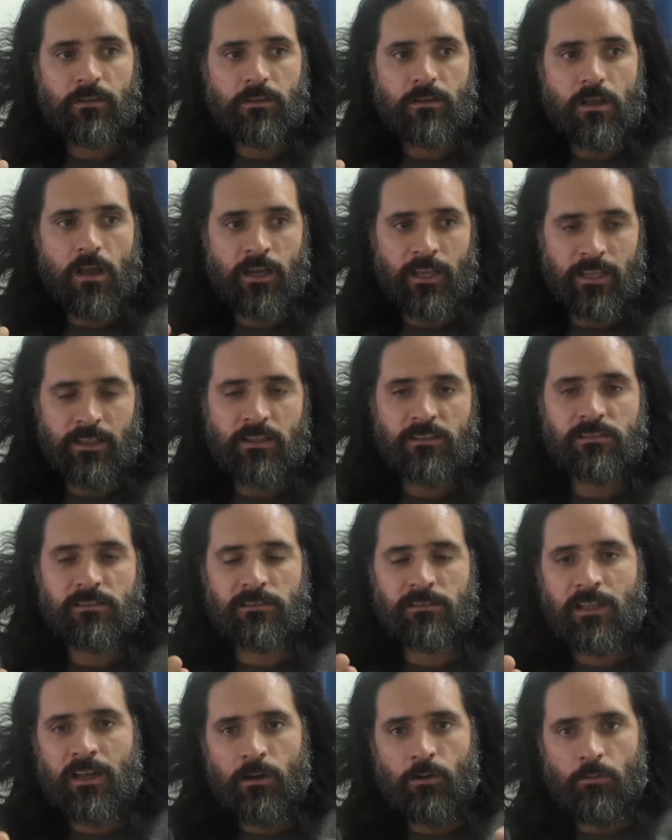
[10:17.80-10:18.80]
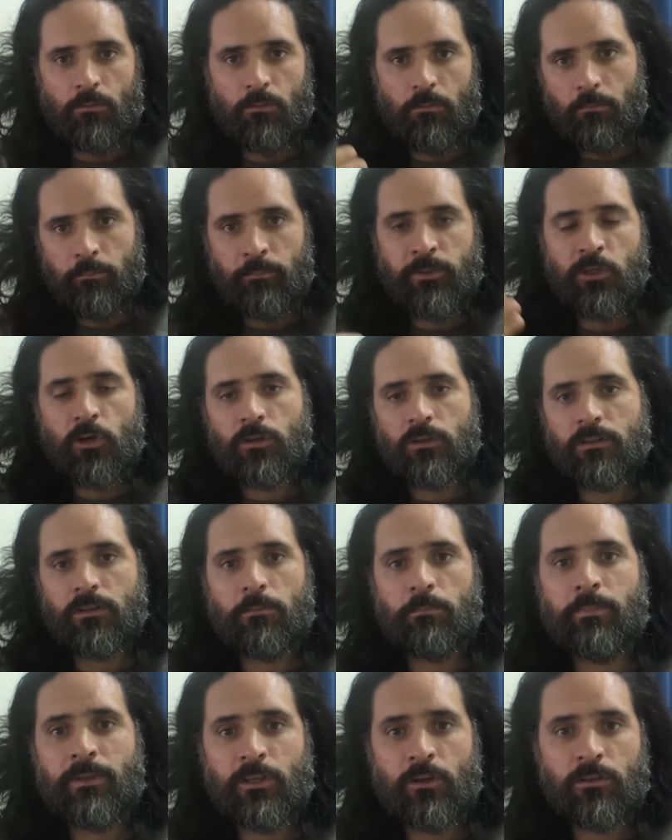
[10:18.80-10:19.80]
okay, this is now beyond
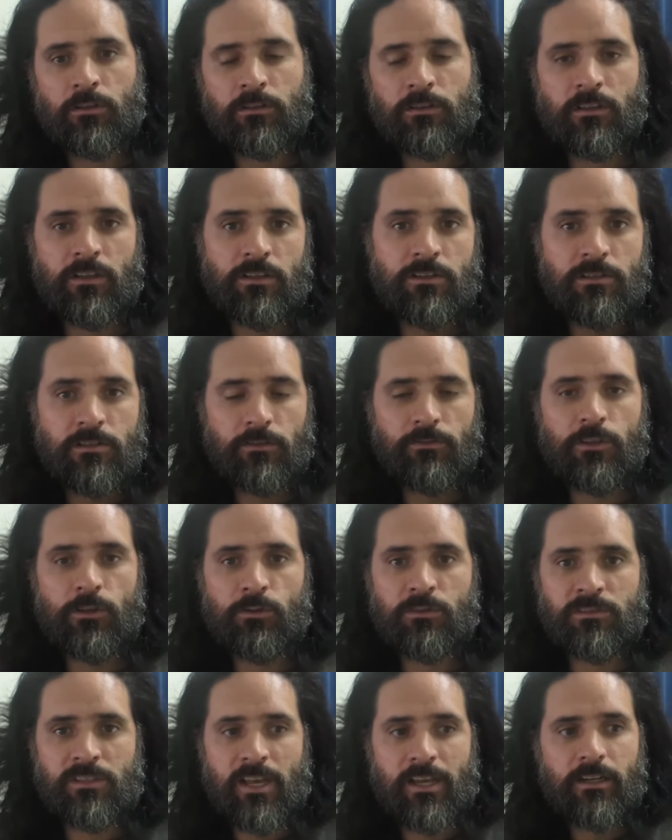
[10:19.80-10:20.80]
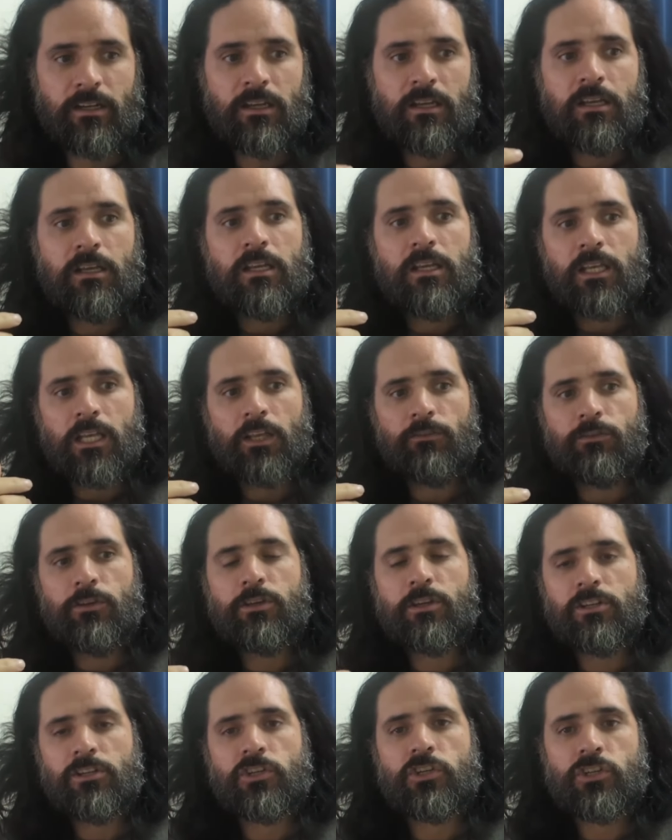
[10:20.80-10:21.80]
the interview, is that if you
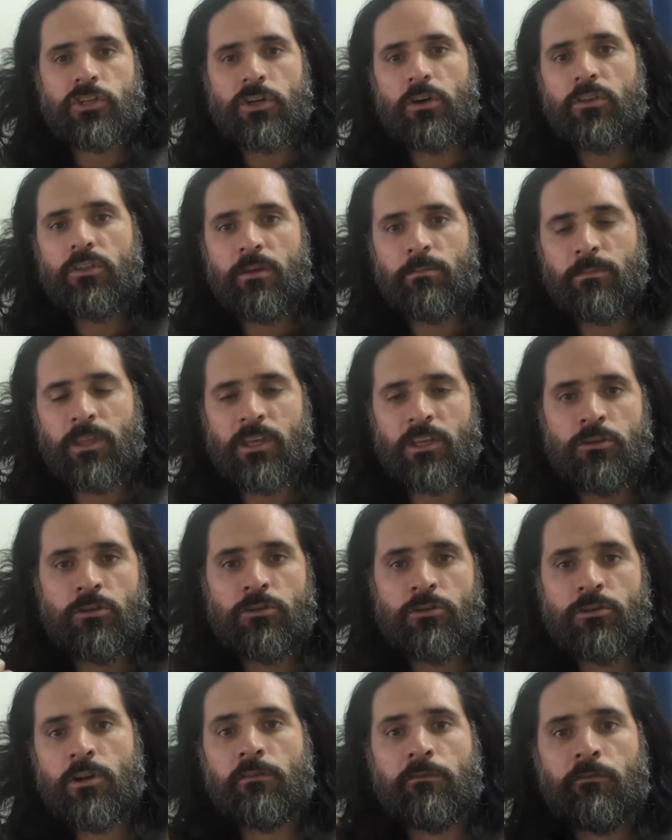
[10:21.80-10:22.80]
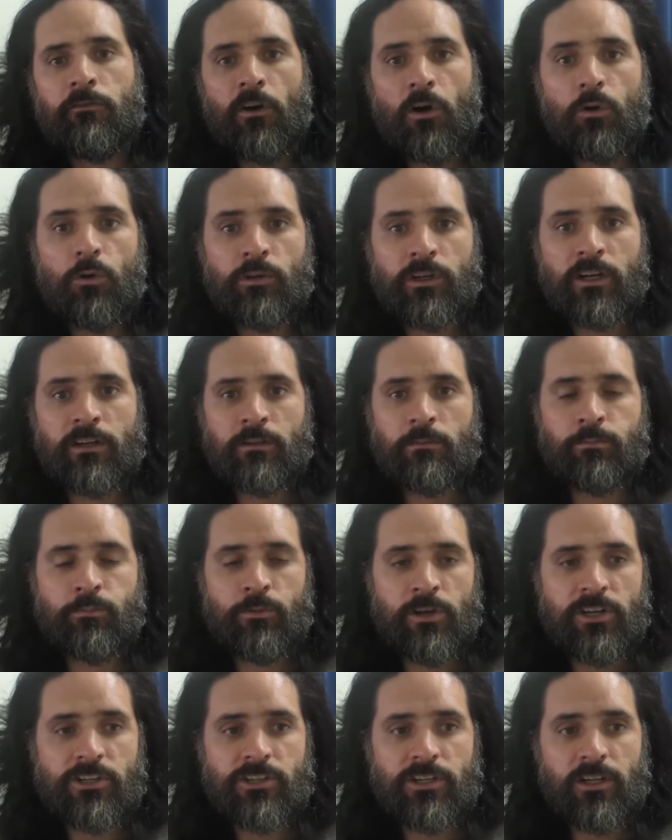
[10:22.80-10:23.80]
can show them that you don't fold under
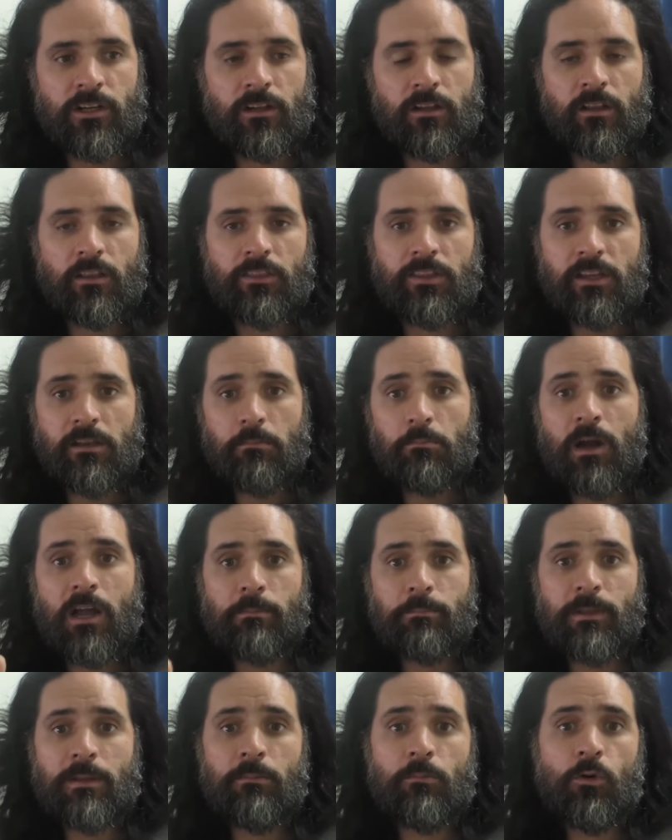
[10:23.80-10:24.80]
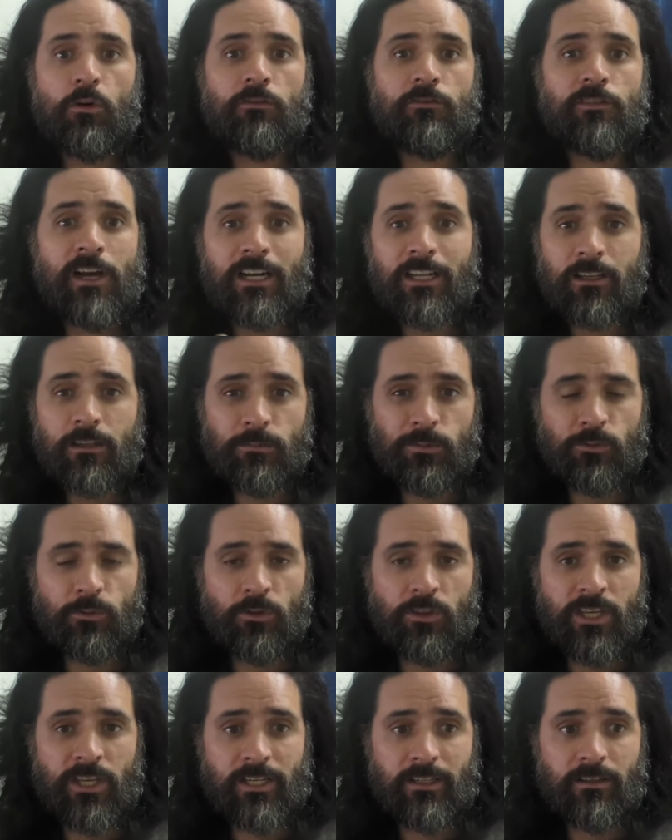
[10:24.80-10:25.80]
pressure, that might be more valuable
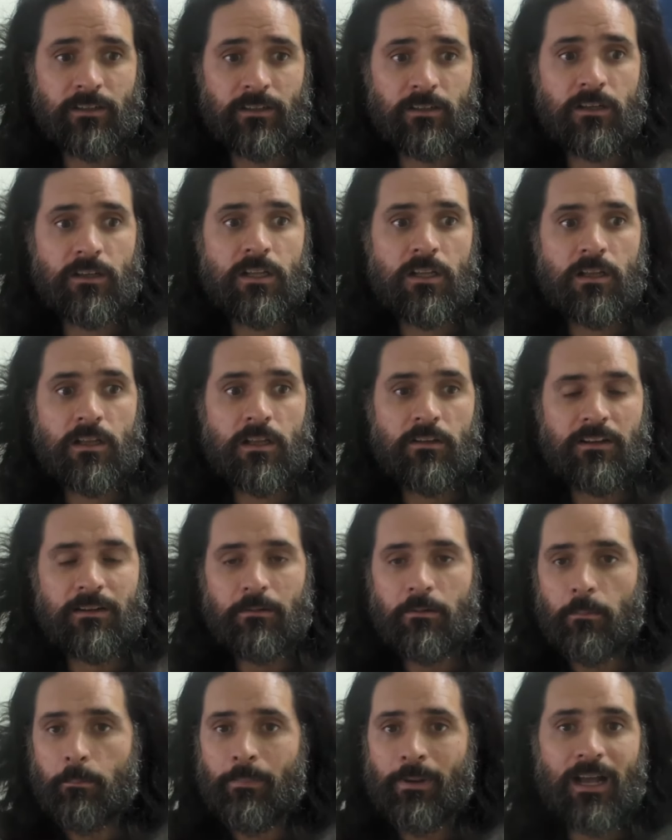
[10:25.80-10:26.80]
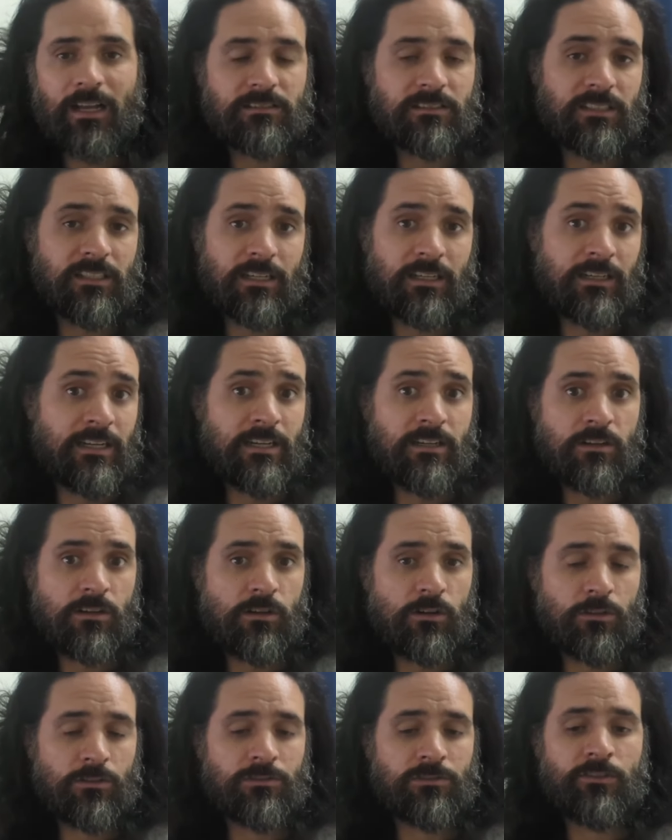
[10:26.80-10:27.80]
than passing
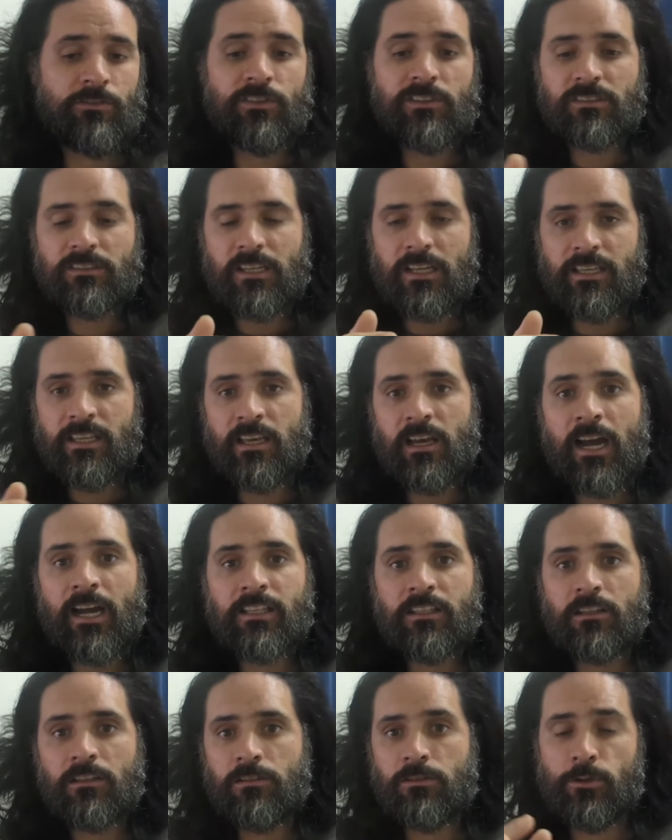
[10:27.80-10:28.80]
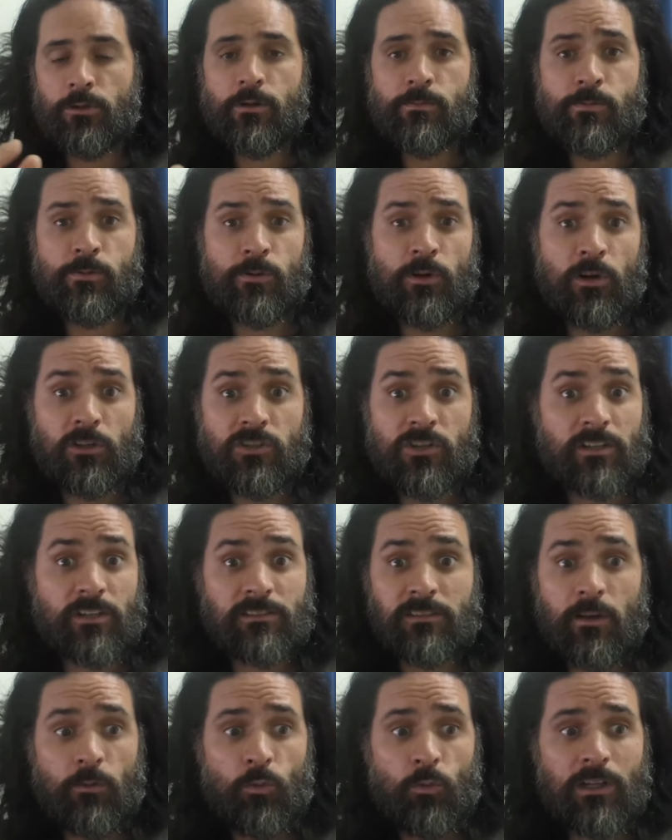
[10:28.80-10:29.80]
Leet-Codes. If you say, yeah, I did 2 projects
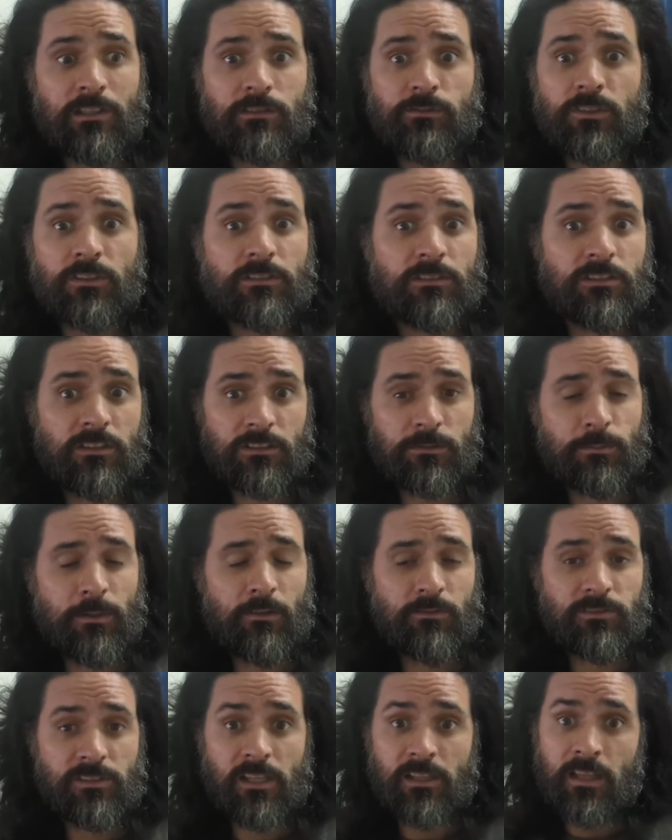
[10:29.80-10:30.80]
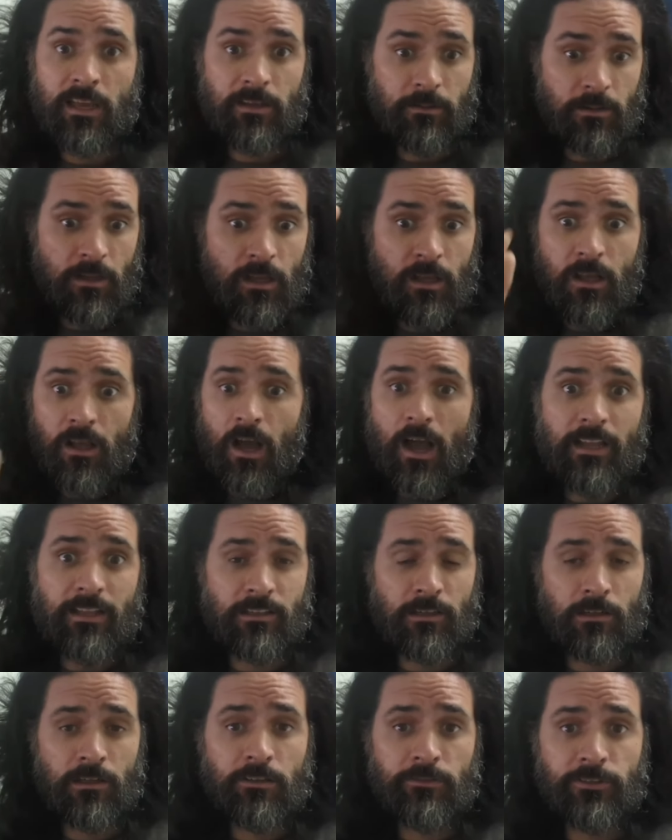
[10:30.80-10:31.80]
at once for 6 months and I
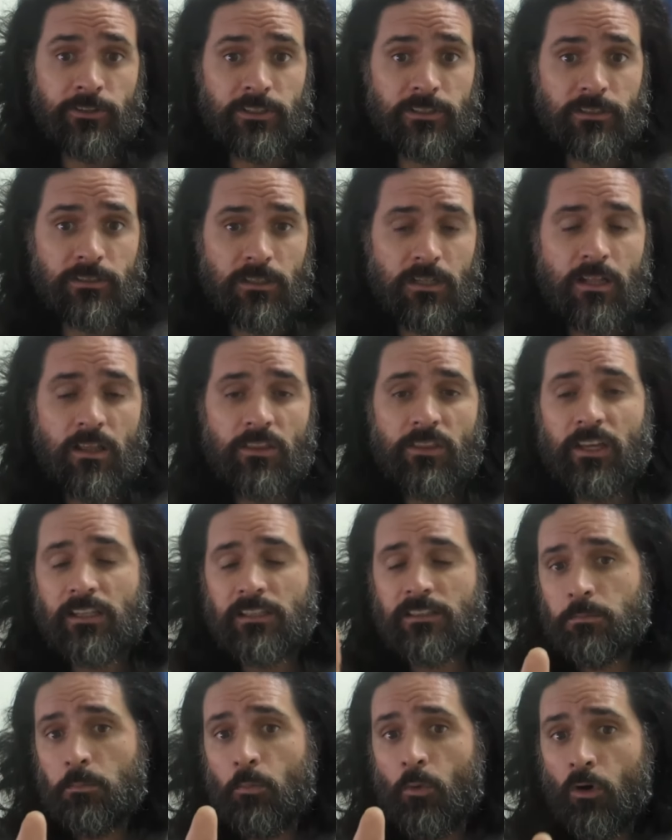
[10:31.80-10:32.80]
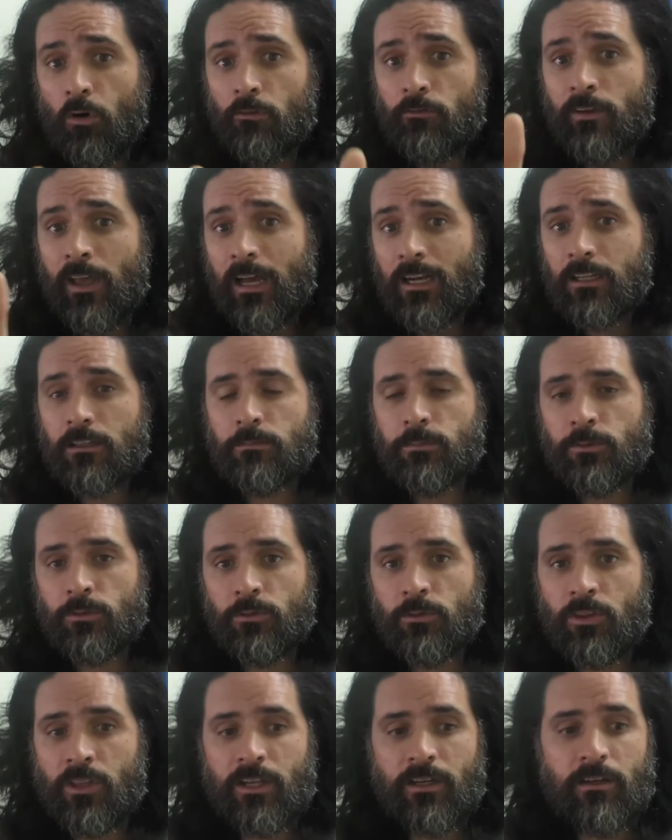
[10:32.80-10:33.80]
delivered, that's more
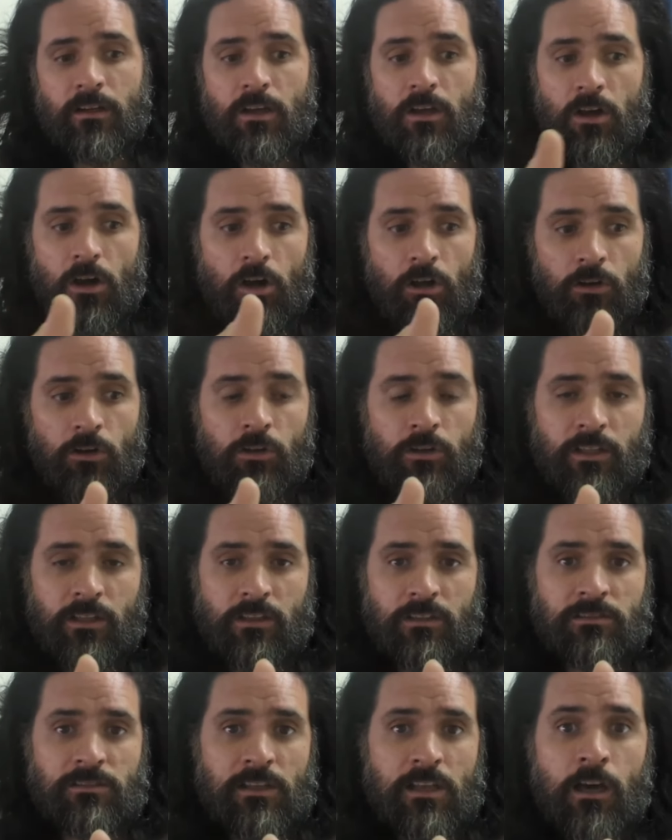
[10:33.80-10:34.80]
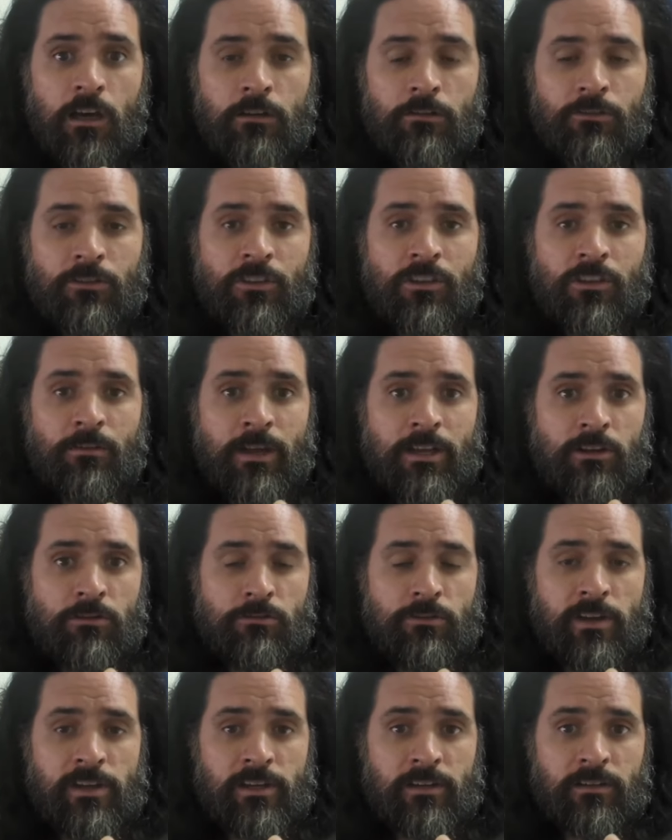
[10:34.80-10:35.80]
valuable than, oh, look at this algorithm I
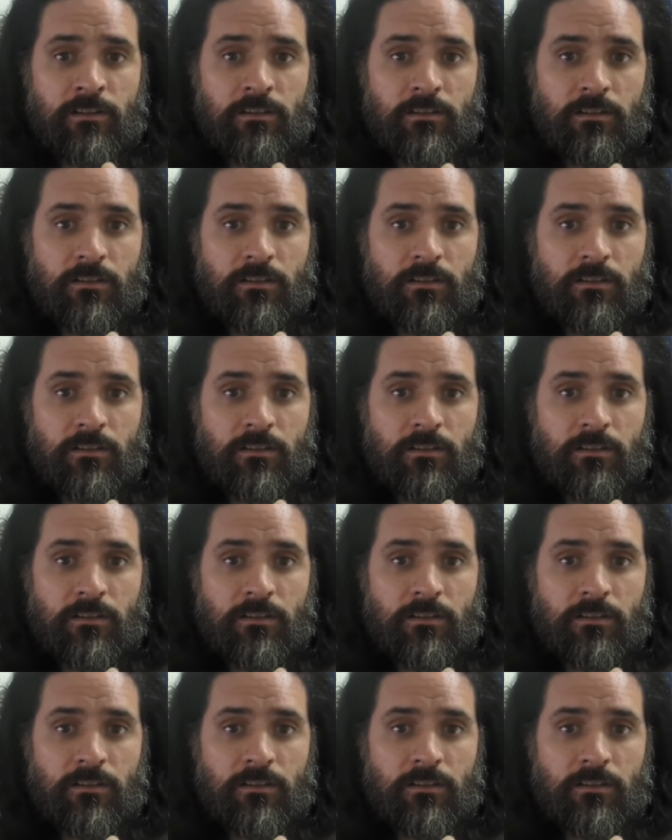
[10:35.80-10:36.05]
created.